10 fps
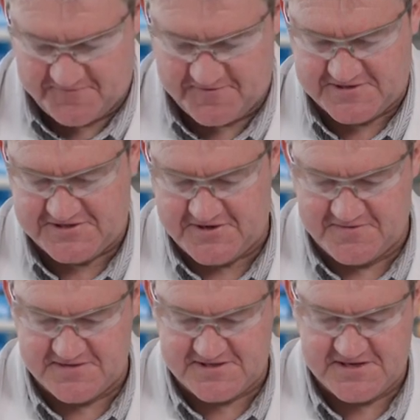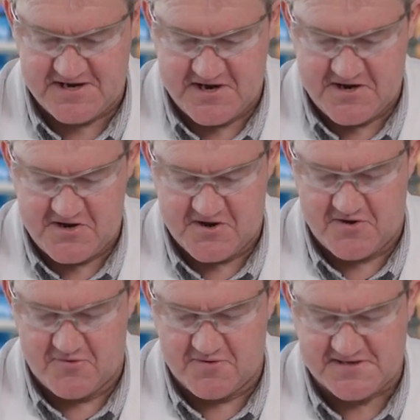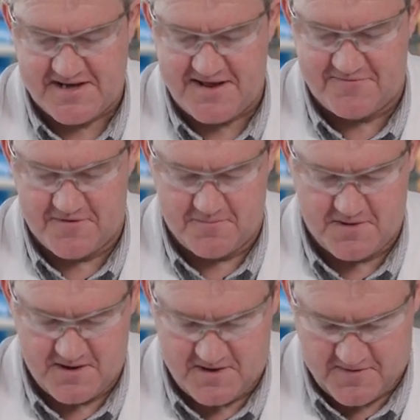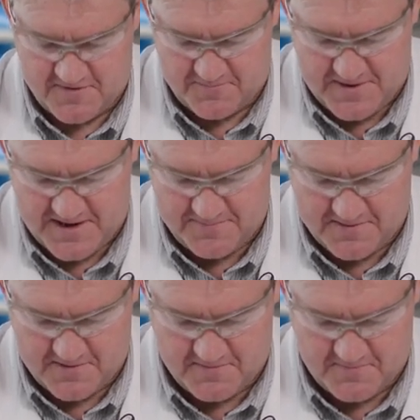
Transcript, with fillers: for the students. You can always give them the paper